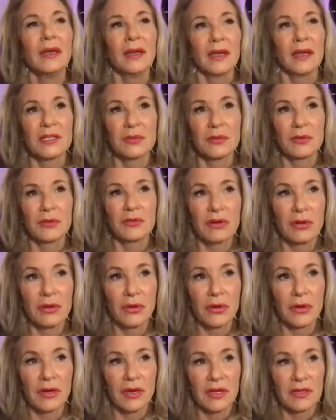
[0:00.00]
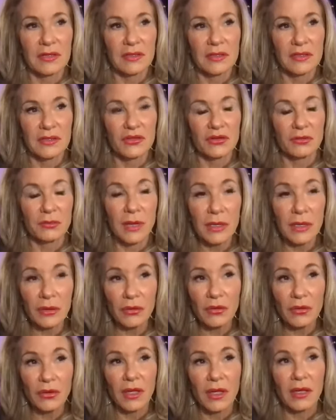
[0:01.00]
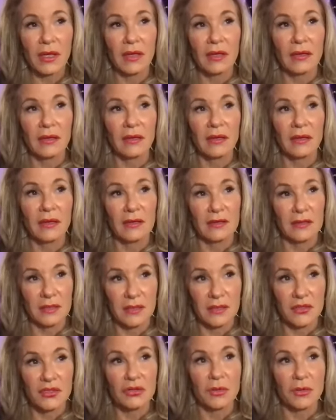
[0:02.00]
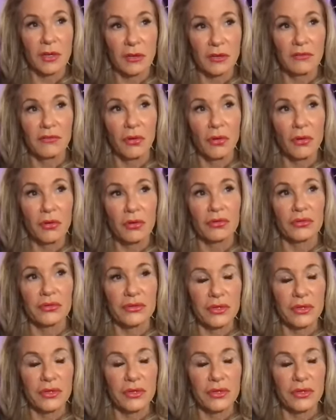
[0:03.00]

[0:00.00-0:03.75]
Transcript: It's been recorded as an instrumental and and vocal.